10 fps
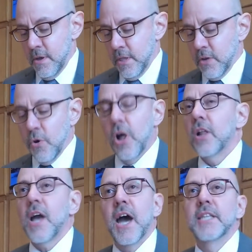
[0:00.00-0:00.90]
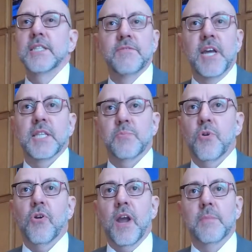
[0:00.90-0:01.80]
There were all kinds of dance
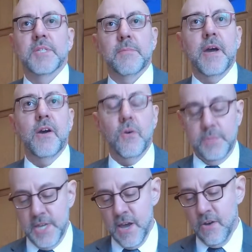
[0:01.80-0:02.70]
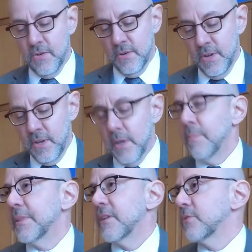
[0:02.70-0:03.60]
programs in my hometown,
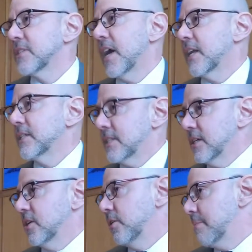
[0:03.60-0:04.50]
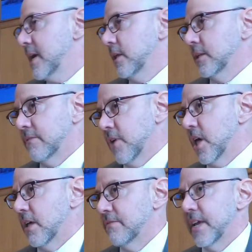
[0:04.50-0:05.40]
but there was not a single male
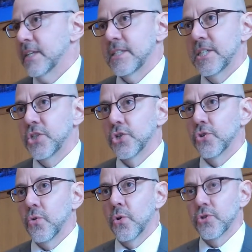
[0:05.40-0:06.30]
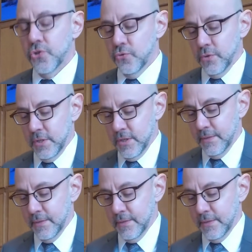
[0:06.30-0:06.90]
involved as teacher or student.